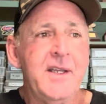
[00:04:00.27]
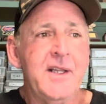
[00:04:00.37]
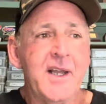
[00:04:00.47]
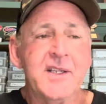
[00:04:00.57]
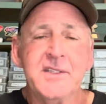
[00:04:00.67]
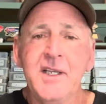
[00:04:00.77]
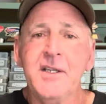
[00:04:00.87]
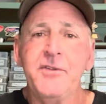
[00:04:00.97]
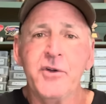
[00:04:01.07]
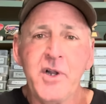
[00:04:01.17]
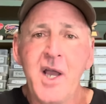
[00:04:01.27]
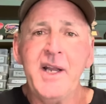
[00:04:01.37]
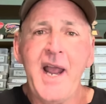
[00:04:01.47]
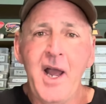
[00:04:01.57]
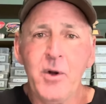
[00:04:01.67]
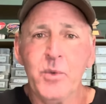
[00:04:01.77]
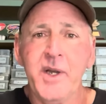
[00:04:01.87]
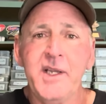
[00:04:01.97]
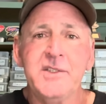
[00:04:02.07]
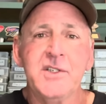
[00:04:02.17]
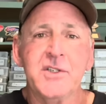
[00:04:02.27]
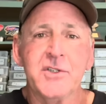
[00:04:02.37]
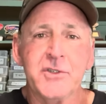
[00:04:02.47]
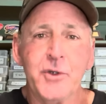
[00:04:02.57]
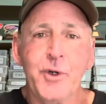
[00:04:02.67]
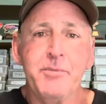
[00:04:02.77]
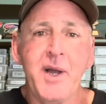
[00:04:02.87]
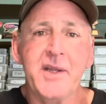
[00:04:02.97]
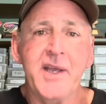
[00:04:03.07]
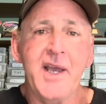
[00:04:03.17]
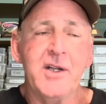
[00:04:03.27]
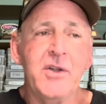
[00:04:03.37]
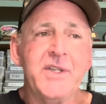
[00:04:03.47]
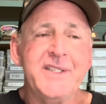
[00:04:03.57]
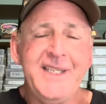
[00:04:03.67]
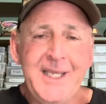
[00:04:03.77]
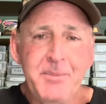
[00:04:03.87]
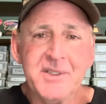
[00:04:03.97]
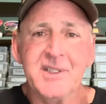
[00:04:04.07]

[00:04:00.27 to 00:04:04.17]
Like I said, if you're not outraged and disturbed by that on the deepest